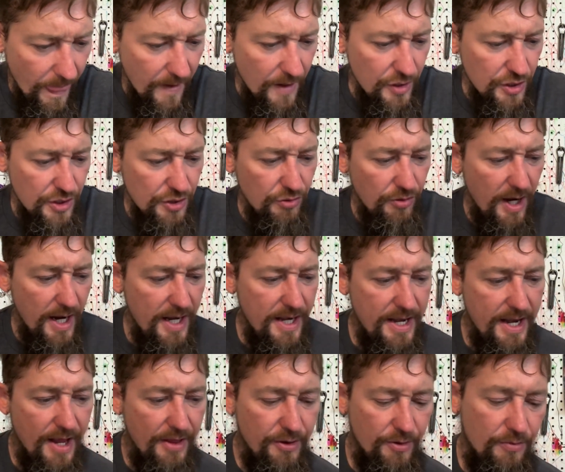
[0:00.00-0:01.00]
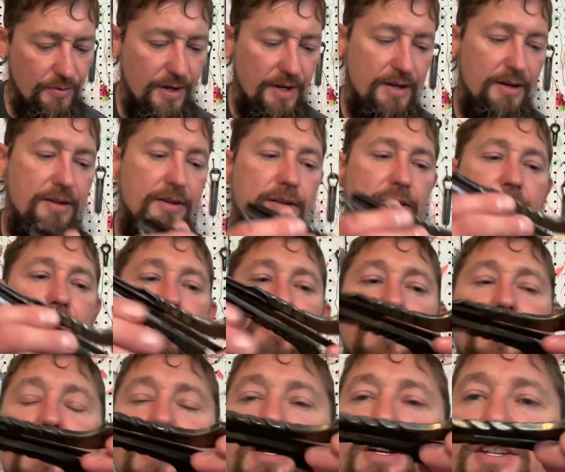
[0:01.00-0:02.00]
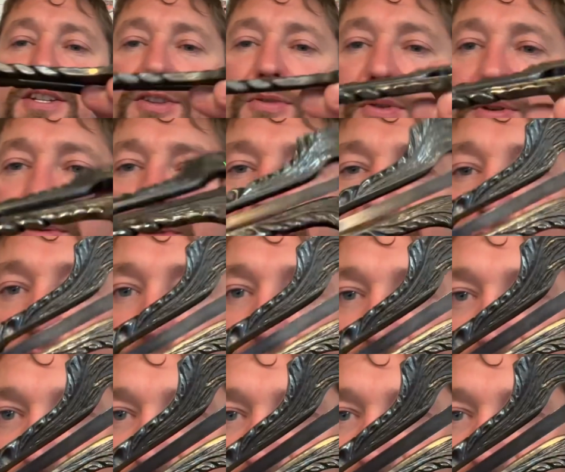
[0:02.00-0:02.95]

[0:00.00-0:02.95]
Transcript: Let's try another one. It's the one with the green